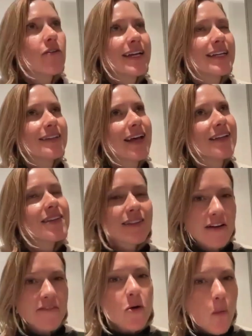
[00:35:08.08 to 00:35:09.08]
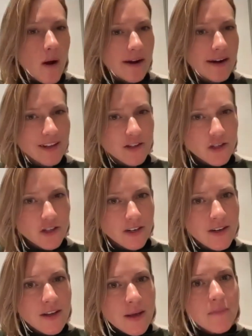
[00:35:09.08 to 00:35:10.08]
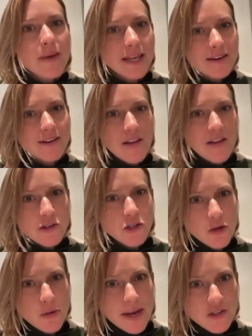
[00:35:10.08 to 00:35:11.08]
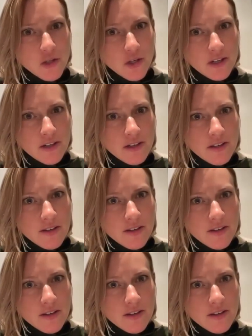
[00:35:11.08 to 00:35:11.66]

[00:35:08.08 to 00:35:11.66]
great, that's a level 1 answer, make it a level 2 answer.